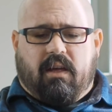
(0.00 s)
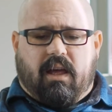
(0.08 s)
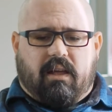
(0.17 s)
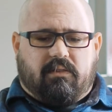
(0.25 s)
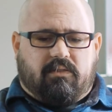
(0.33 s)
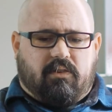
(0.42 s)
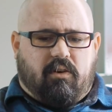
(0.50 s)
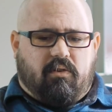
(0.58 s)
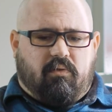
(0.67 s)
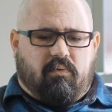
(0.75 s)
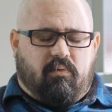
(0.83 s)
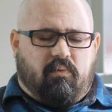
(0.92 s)
And
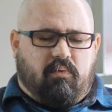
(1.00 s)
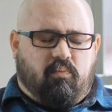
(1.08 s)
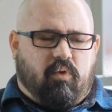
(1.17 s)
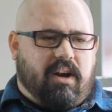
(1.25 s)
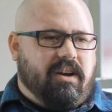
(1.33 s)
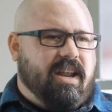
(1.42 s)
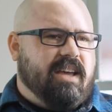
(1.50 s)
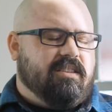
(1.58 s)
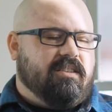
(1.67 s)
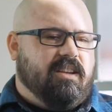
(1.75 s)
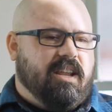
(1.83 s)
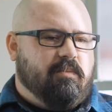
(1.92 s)
so what
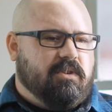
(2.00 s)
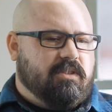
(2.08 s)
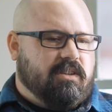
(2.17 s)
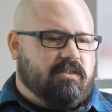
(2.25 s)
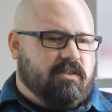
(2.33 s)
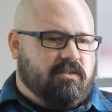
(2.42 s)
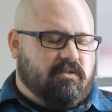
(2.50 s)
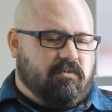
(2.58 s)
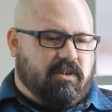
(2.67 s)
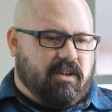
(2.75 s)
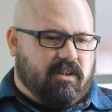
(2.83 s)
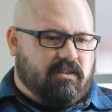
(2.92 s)
Nest enables us to
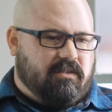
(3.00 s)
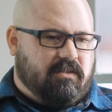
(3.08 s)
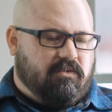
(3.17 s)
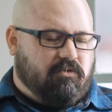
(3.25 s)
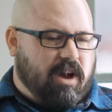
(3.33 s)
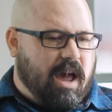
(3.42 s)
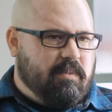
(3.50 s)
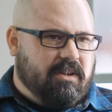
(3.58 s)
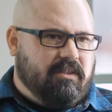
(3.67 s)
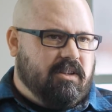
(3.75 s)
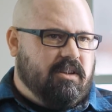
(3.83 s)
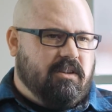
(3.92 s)
do is
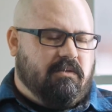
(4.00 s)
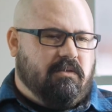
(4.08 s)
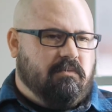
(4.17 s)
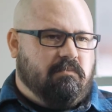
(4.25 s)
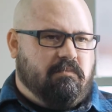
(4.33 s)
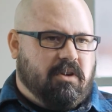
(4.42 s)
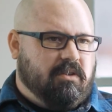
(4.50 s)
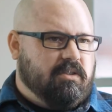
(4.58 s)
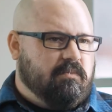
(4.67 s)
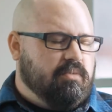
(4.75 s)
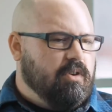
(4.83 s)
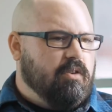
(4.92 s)
rapidly build
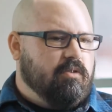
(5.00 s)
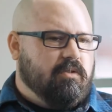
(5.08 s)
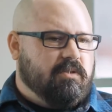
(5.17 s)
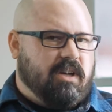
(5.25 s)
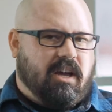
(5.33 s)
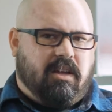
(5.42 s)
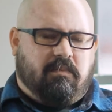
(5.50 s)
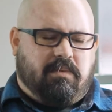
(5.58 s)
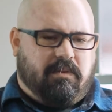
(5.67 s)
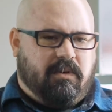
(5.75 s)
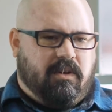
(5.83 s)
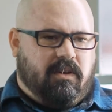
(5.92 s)
and prototype
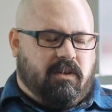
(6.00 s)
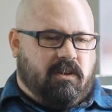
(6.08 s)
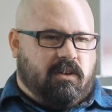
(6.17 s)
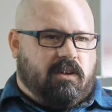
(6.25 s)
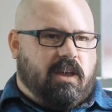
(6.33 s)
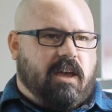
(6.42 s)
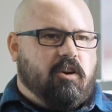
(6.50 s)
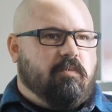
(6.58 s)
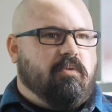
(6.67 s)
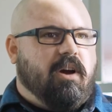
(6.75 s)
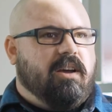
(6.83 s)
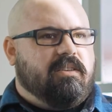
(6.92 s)

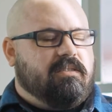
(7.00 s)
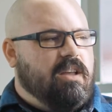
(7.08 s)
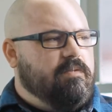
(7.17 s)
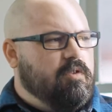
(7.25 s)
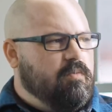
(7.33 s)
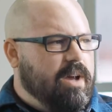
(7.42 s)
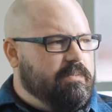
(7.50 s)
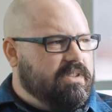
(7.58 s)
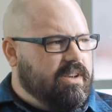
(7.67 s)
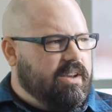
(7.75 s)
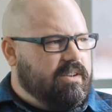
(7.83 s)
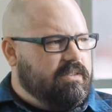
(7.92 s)
enterprise level
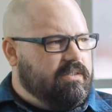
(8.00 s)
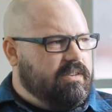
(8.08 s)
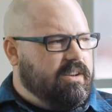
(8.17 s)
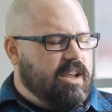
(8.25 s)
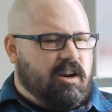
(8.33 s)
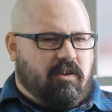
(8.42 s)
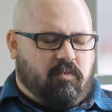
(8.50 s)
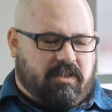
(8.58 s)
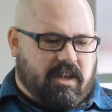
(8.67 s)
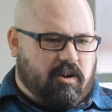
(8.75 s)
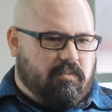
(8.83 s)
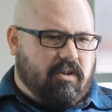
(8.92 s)
websites and with
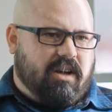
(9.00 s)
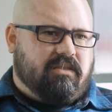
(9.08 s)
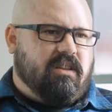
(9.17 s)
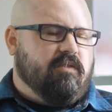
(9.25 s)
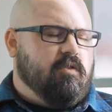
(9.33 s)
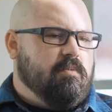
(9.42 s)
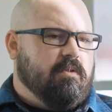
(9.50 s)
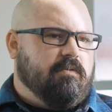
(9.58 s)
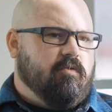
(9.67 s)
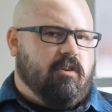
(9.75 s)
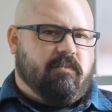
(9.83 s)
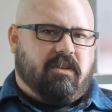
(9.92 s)
enterprise level
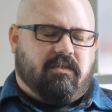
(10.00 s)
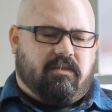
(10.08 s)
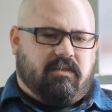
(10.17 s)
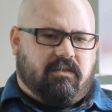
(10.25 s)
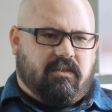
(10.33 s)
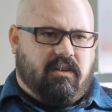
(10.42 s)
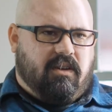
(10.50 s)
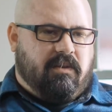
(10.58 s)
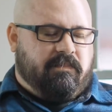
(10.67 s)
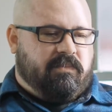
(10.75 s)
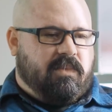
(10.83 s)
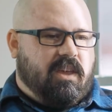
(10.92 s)
performance
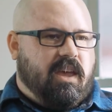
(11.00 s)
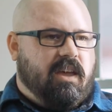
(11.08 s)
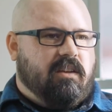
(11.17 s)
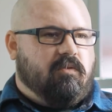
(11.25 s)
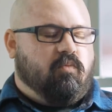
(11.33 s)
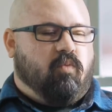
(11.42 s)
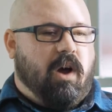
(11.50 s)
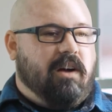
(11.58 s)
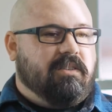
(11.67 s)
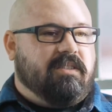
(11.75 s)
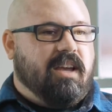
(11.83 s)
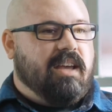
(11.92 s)
and
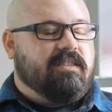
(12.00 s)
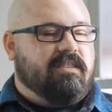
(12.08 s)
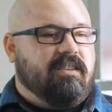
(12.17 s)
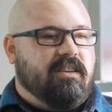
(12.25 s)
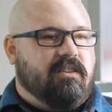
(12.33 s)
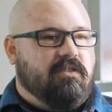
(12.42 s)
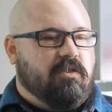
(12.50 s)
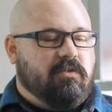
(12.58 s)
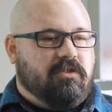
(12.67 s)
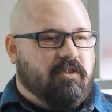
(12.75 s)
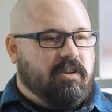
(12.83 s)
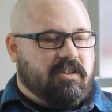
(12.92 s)
well-tested
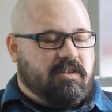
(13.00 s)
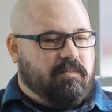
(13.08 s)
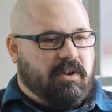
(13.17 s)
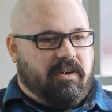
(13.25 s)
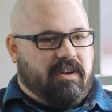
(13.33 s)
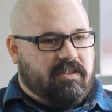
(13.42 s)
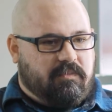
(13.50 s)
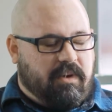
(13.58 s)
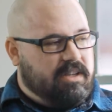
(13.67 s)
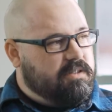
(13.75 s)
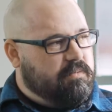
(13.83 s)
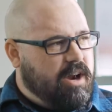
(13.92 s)
user experience
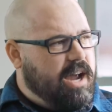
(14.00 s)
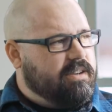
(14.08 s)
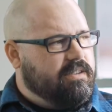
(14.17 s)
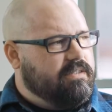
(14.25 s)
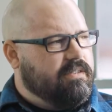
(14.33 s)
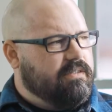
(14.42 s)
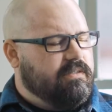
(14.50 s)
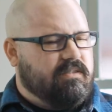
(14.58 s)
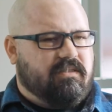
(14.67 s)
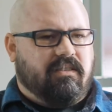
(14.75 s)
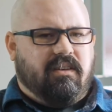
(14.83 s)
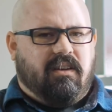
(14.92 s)
best
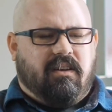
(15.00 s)
practices,